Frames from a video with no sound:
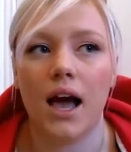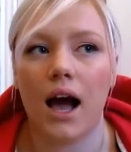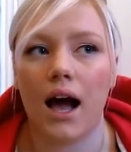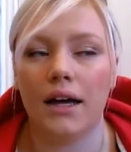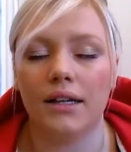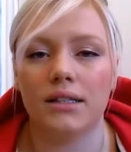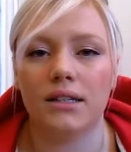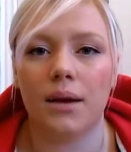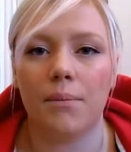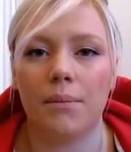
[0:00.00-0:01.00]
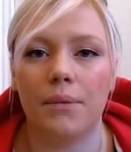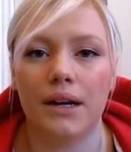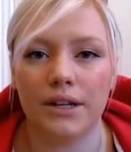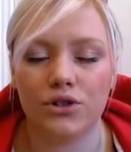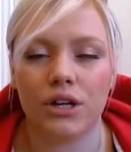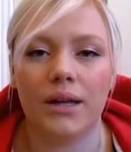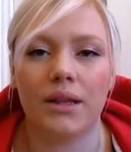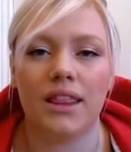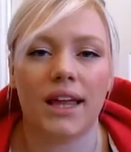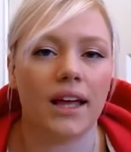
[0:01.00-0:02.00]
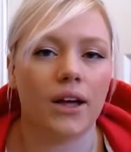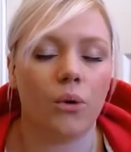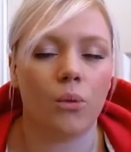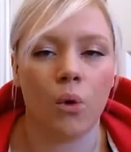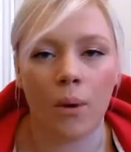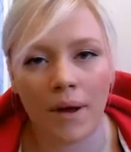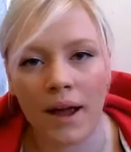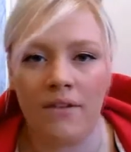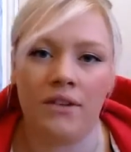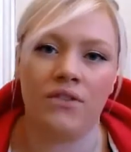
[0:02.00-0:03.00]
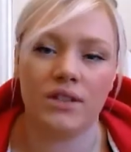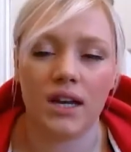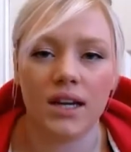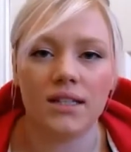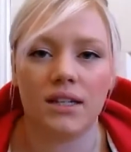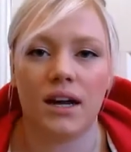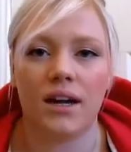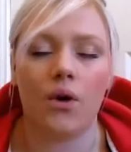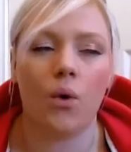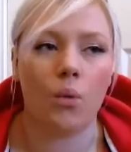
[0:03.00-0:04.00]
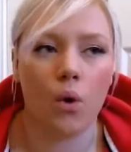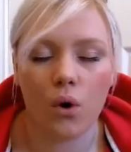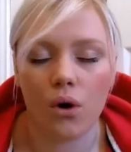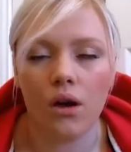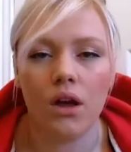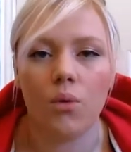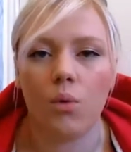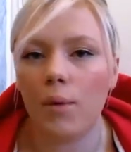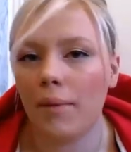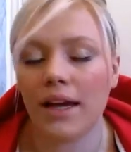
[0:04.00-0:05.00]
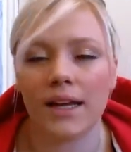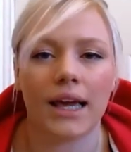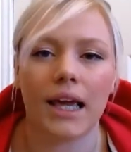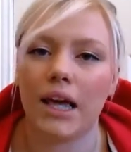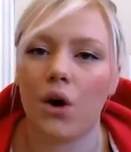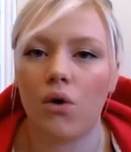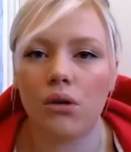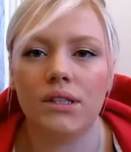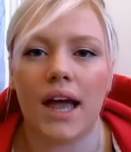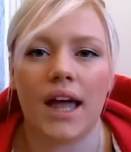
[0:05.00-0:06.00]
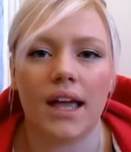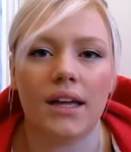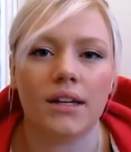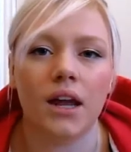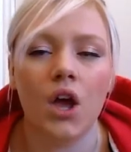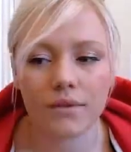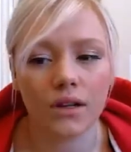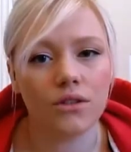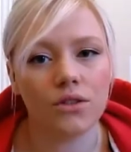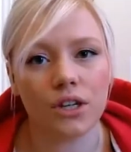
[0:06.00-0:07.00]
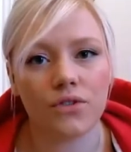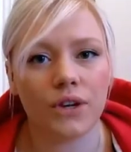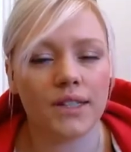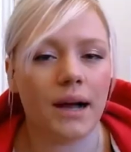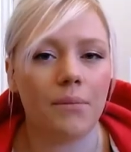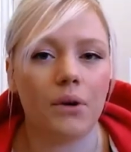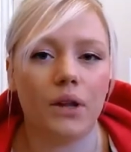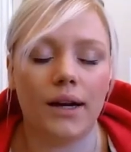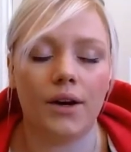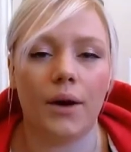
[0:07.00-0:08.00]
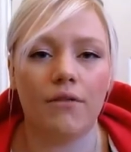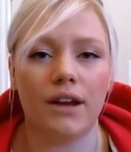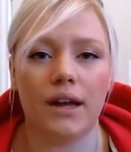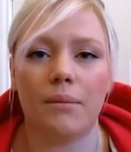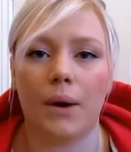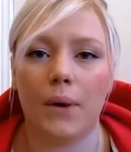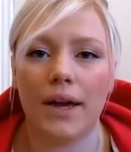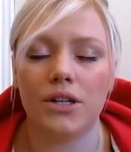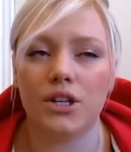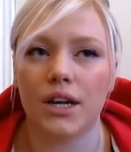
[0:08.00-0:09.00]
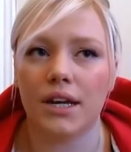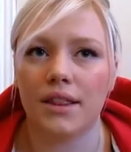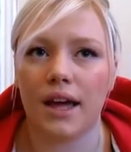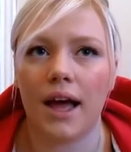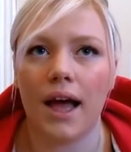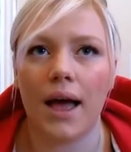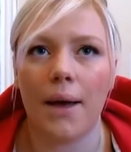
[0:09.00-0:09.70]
I'd literally think, what am I having for tea tonight, or what am I going to eat all day? And just for example, I know I've written in my weight journey that